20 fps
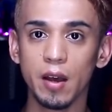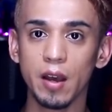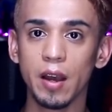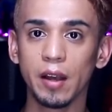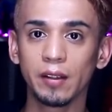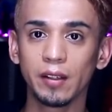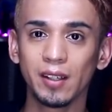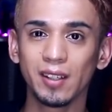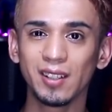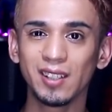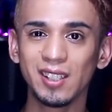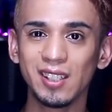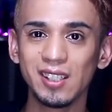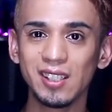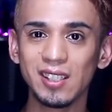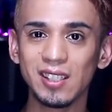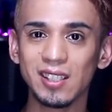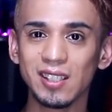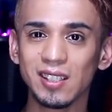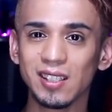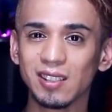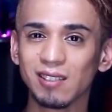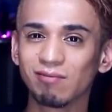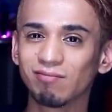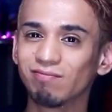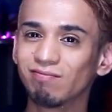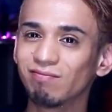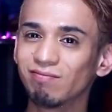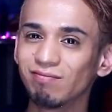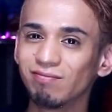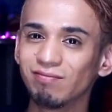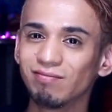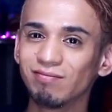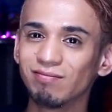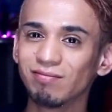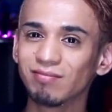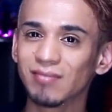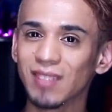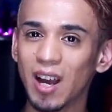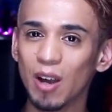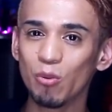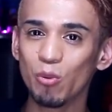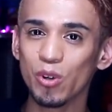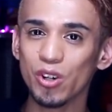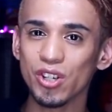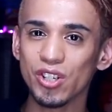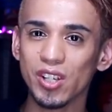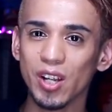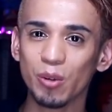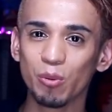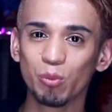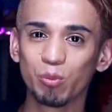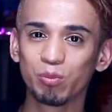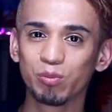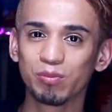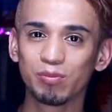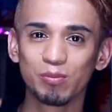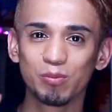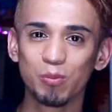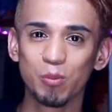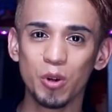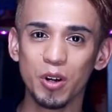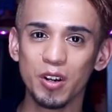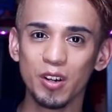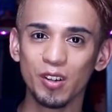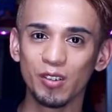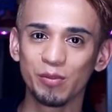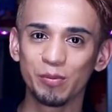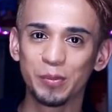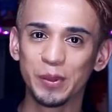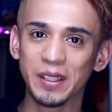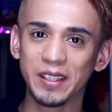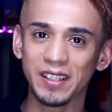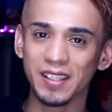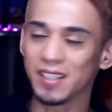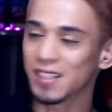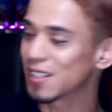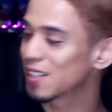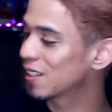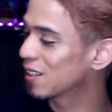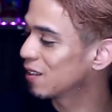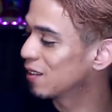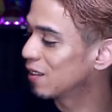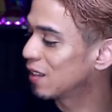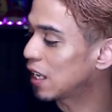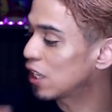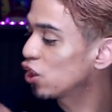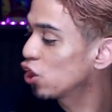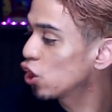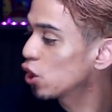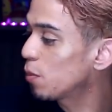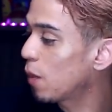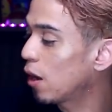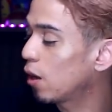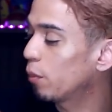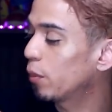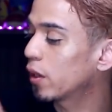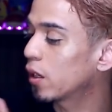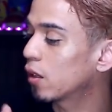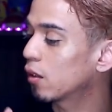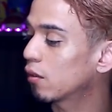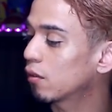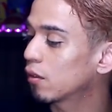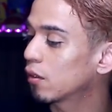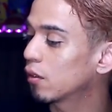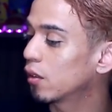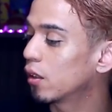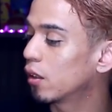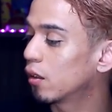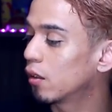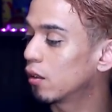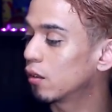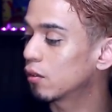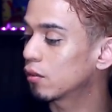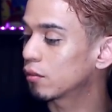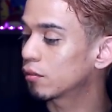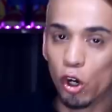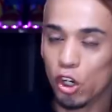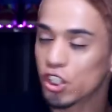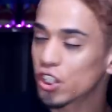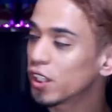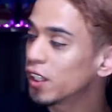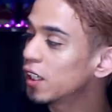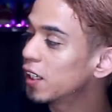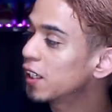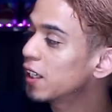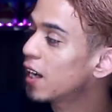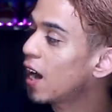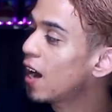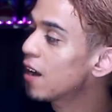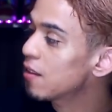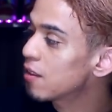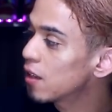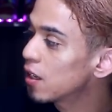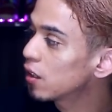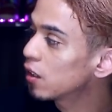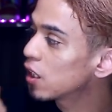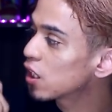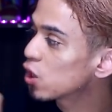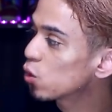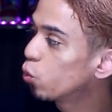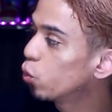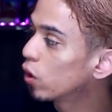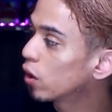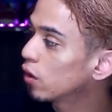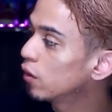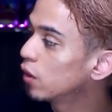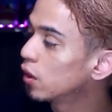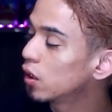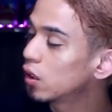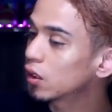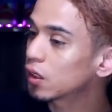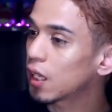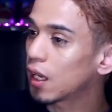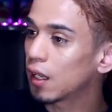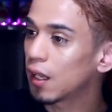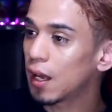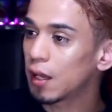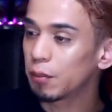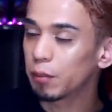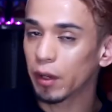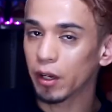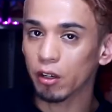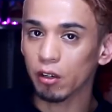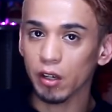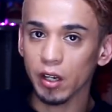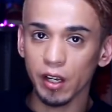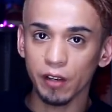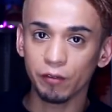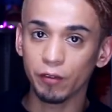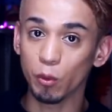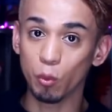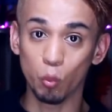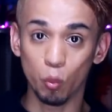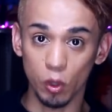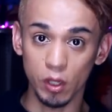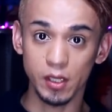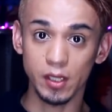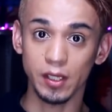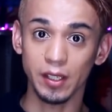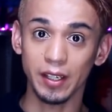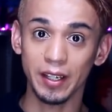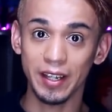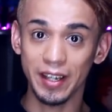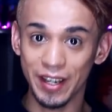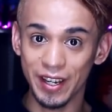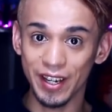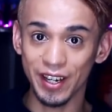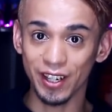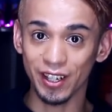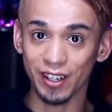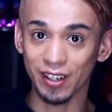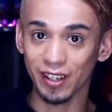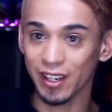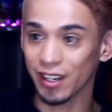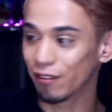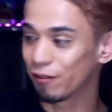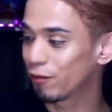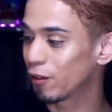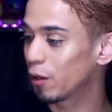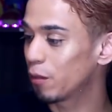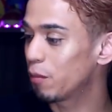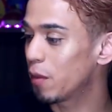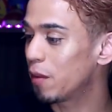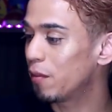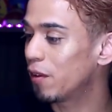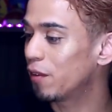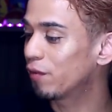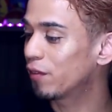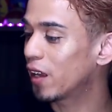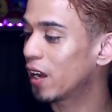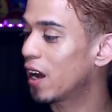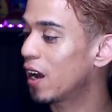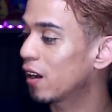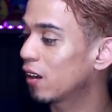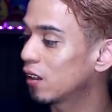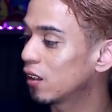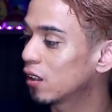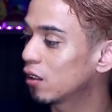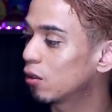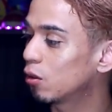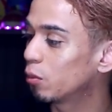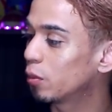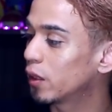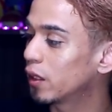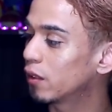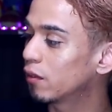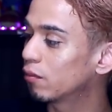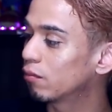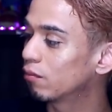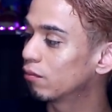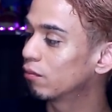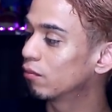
And then this, mm, I wish they wouldn't have put this. That's just my opinion you know personally i think this would have looked a lot better if it wasn't here if it maybe if they had a little bit